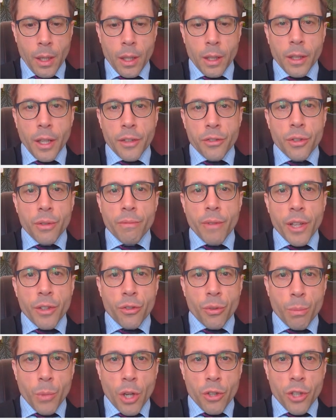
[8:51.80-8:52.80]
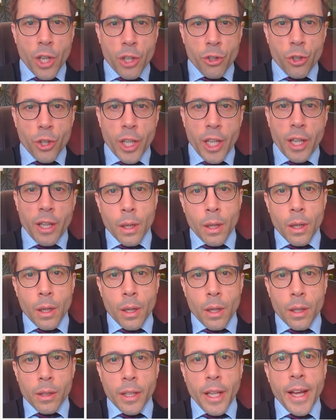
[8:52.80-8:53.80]
Let's invent some notation here.
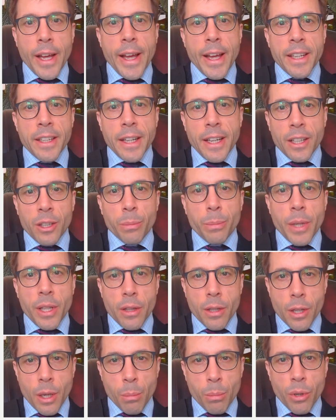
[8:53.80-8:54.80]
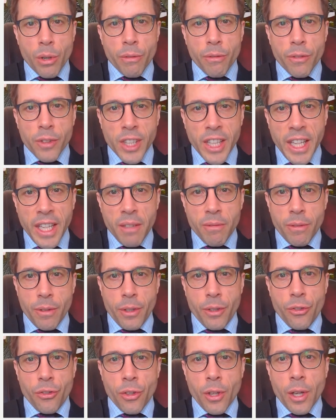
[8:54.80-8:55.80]
Let NL be the number of
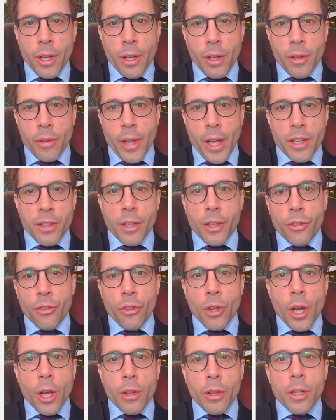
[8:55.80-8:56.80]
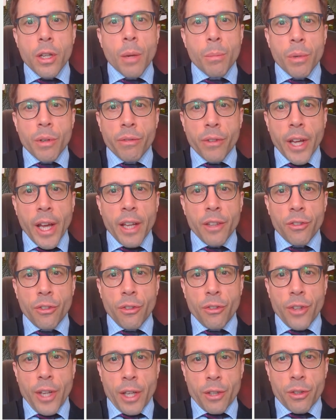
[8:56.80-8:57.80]
levers, that is, the number of
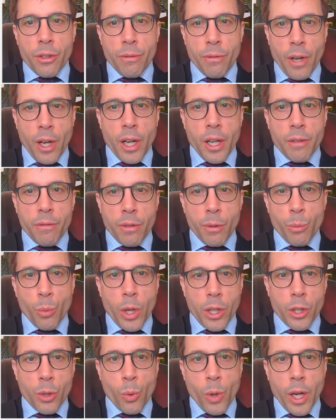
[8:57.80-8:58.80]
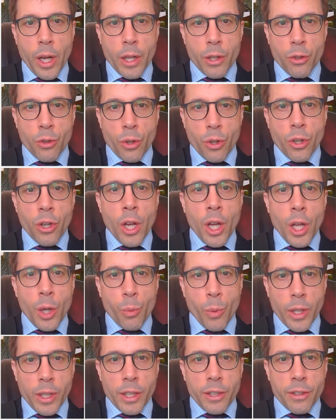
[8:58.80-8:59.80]
cases out of I from 1 to 100,
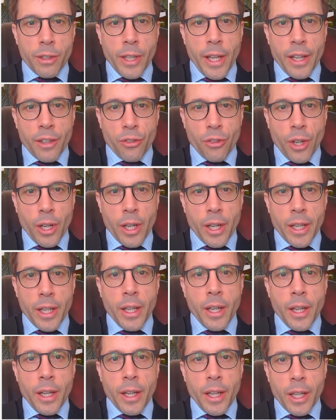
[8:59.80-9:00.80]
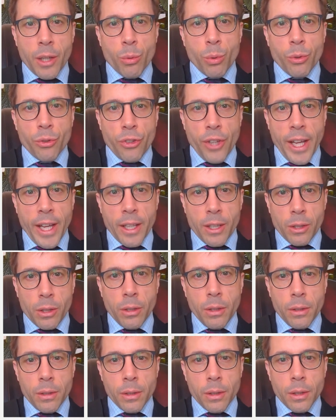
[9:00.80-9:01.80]
where little xi equals L,
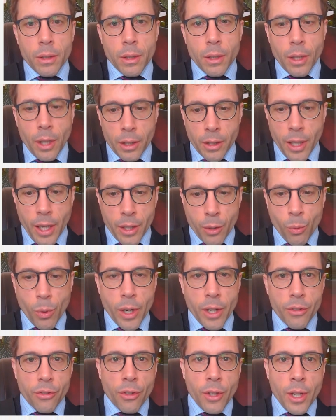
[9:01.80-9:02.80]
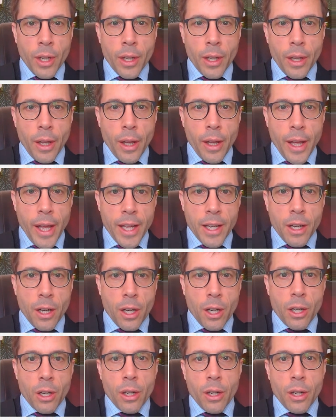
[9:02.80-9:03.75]
and likewise NR